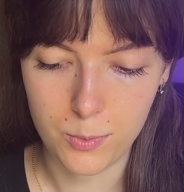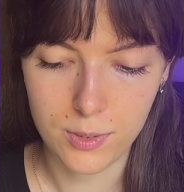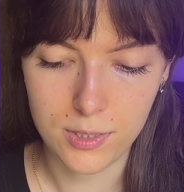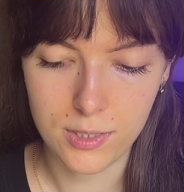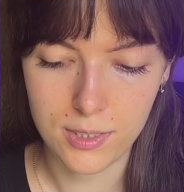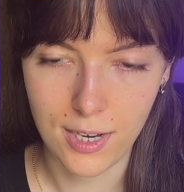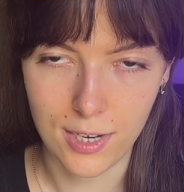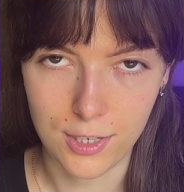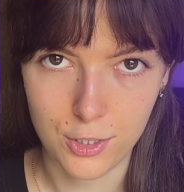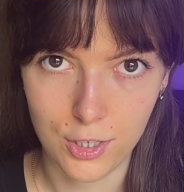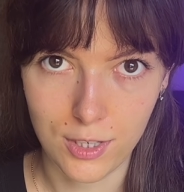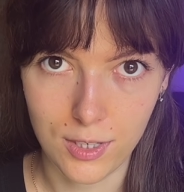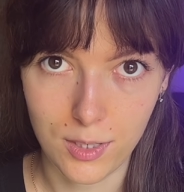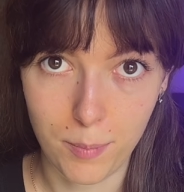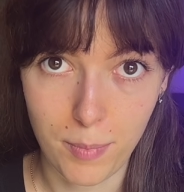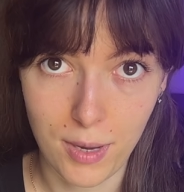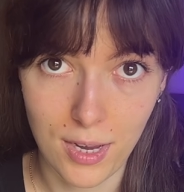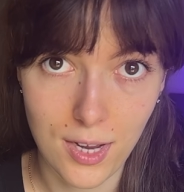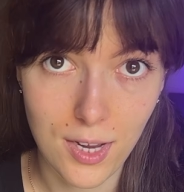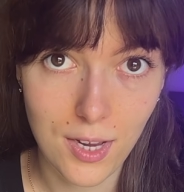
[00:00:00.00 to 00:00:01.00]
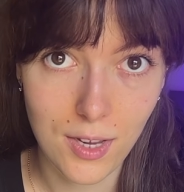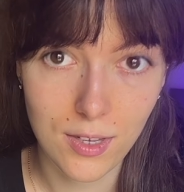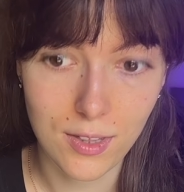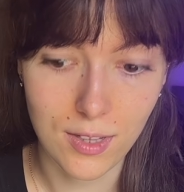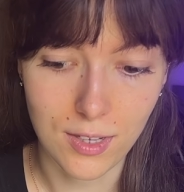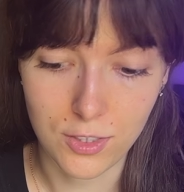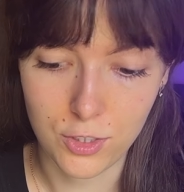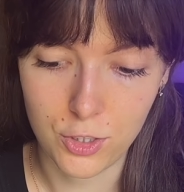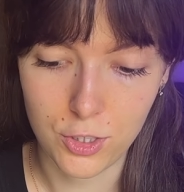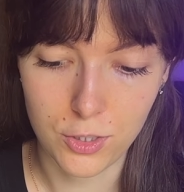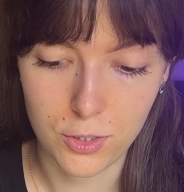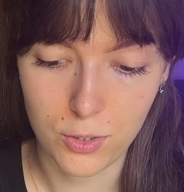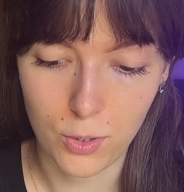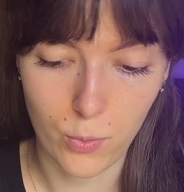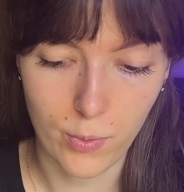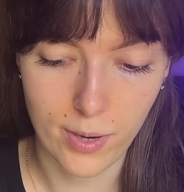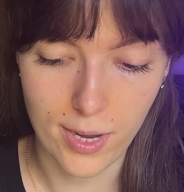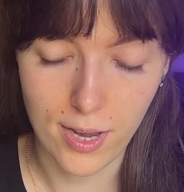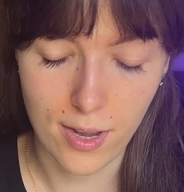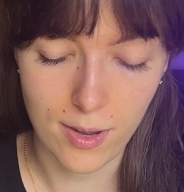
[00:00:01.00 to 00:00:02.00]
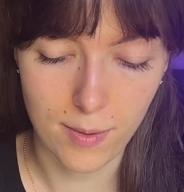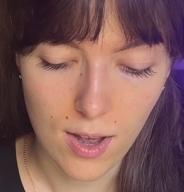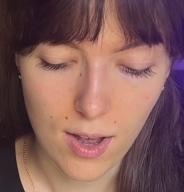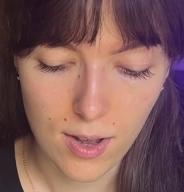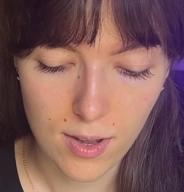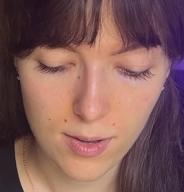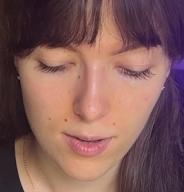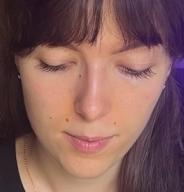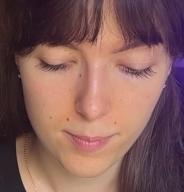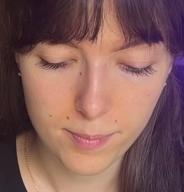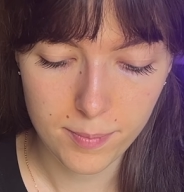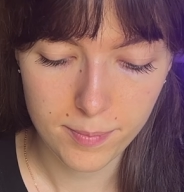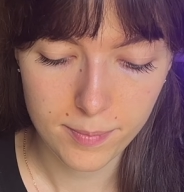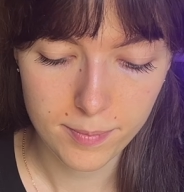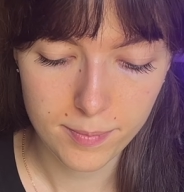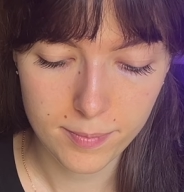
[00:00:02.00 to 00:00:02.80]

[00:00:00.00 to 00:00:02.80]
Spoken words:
with sketching in pink. That's just who I am.